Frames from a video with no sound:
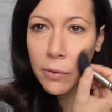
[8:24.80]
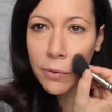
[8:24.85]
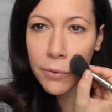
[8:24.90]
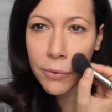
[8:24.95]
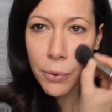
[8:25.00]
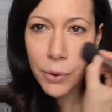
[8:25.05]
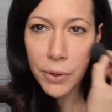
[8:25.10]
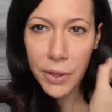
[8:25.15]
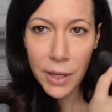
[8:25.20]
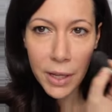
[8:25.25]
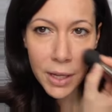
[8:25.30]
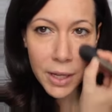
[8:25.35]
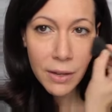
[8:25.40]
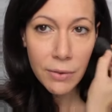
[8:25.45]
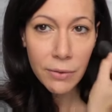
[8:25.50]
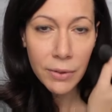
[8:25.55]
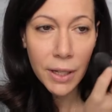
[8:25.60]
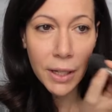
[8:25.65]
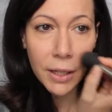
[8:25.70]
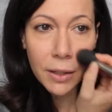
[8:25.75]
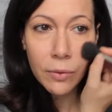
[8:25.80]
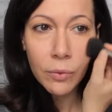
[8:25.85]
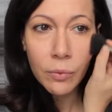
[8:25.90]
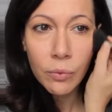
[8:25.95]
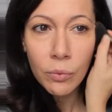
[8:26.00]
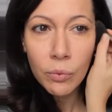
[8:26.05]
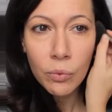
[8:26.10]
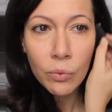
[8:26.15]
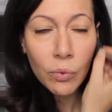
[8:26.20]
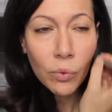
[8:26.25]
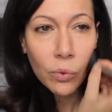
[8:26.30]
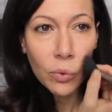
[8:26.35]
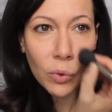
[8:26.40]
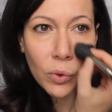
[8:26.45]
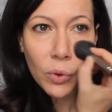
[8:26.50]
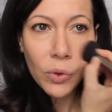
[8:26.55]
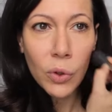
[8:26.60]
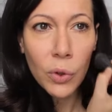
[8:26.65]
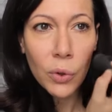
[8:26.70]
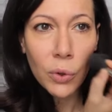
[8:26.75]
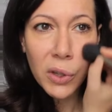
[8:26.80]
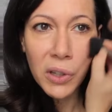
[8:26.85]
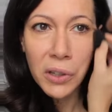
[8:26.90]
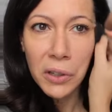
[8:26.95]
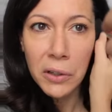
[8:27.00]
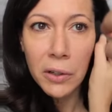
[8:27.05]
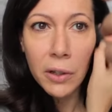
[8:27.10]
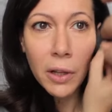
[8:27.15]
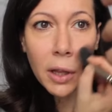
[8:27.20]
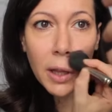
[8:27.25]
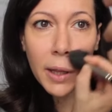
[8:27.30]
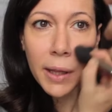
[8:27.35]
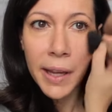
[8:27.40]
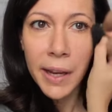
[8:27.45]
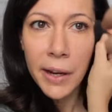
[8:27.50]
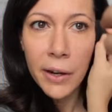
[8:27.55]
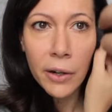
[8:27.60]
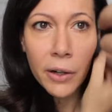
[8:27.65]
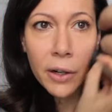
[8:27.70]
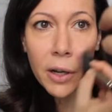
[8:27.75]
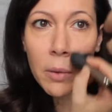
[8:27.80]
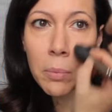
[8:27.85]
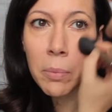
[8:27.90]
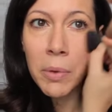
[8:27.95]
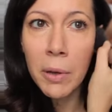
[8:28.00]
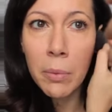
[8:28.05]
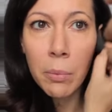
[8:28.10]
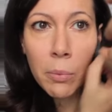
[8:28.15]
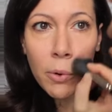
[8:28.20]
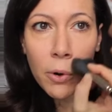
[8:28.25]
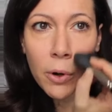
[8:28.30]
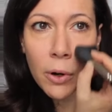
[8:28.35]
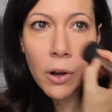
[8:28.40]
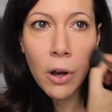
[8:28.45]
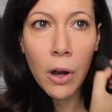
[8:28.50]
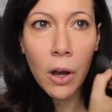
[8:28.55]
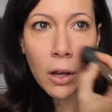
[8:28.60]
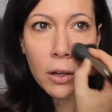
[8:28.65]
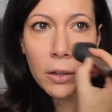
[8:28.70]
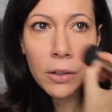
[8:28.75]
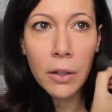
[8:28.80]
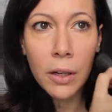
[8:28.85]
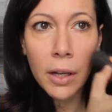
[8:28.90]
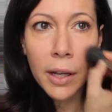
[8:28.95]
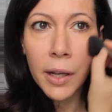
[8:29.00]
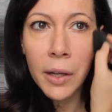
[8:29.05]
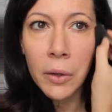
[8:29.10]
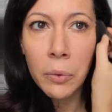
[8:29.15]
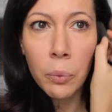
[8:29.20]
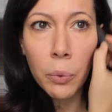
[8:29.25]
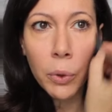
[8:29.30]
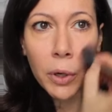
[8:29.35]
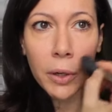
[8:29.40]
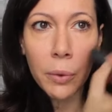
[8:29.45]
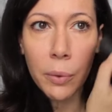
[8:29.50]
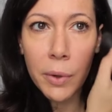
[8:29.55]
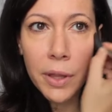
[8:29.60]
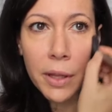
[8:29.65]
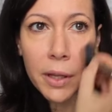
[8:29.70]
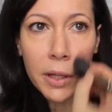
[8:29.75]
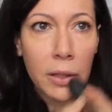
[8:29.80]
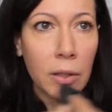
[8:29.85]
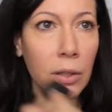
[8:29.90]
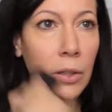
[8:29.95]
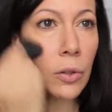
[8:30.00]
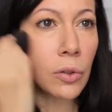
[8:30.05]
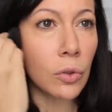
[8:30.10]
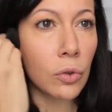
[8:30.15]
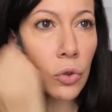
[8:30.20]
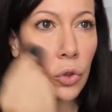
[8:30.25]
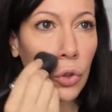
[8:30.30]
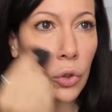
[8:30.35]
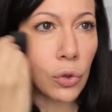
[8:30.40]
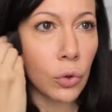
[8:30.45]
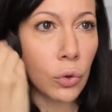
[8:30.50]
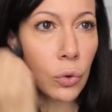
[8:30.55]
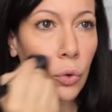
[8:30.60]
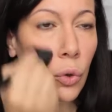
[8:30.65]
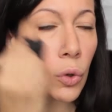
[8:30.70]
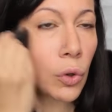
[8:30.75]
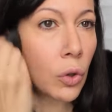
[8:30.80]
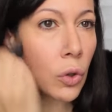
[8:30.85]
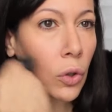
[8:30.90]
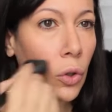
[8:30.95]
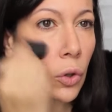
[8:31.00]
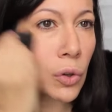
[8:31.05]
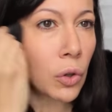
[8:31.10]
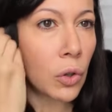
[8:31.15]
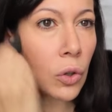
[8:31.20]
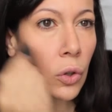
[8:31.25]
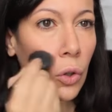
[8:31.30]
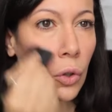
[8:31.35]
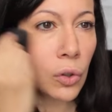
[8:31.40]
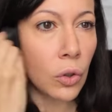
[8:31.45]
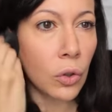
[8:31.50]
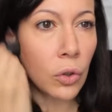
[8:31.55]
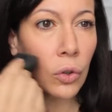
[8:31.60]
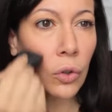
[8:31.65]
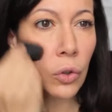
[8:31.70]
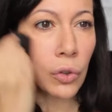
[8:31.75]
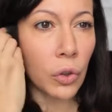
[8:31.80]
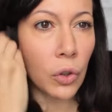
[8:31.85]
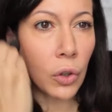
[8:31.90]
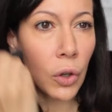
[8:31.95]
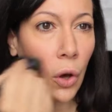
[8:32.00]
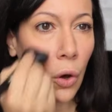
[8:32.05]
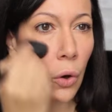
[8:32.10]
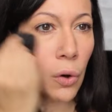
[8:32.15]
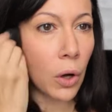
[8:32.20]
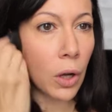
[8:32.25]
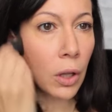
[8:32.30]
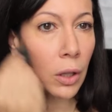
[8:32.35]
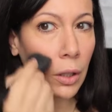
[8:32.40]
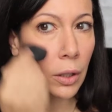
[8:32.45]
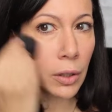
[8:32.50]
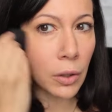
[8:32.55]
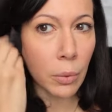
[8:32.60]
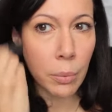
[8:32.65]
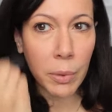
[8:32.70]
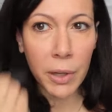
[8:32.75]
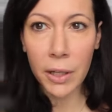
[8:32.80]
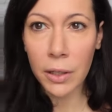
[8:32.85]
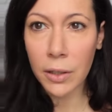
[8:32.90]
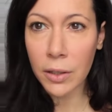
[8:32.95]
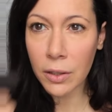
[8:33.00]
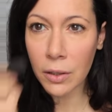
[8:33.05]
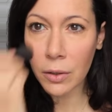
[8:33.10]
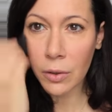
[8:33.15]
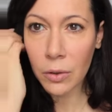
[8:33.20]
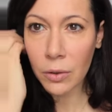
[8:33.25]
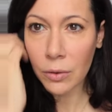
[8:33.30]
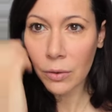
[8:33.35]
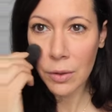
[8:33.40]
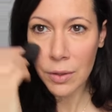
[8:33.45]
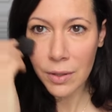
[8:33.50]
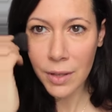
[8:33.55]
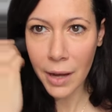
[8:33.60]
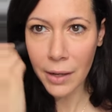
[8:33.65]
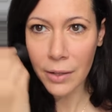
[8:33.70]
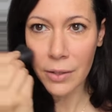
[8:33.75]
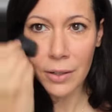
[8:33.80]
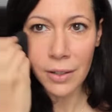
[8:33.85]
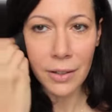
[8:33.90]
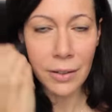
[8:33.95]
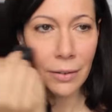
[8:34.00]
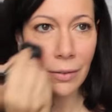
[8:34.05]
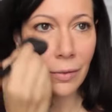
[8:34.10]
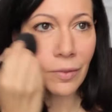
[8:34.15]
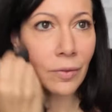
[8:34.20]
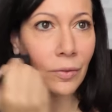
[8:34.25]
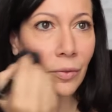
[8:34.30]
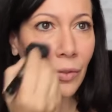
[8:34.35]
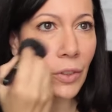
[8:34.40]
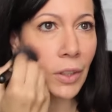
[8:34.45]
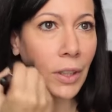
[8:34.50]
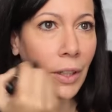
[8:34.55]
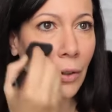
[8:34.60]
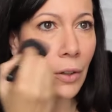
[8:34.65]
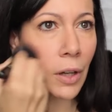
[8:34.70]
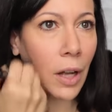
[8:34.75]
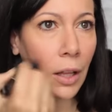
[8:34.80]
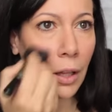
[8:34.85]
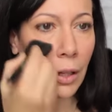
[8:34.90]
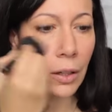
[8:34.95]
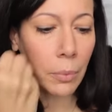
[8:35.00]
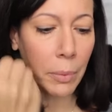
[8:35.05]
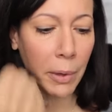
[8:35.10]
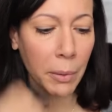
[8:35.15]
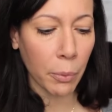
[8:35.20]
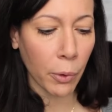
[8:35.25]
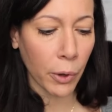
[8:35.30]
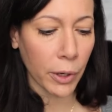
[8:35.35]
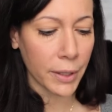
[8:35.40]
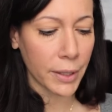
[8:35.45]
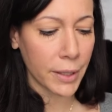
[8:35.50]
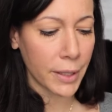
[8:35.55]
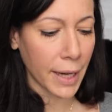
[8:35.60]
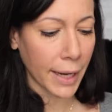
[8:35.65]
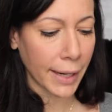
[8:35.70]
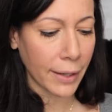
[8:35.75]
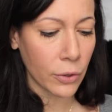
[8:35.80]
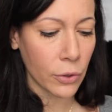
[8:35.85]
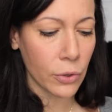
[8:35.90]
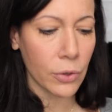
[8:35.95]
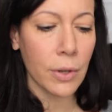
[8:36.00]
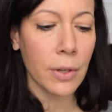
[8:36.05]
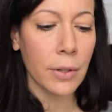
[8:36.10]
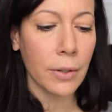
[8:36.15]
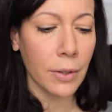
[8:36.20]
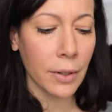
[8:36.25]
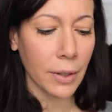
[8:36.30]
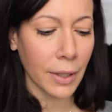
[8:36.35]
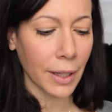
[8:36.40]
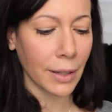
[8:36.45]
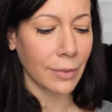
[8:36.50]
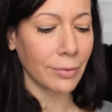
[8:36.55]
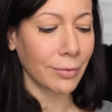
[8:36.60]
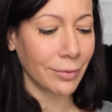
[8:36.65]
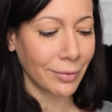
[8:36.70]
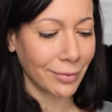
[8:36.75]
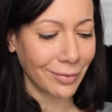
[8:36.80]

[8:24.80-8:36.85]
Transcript: for the evening, you can layer a bit more on and work with it to go a little bit sexier, you know, a little bit more dangerous looking.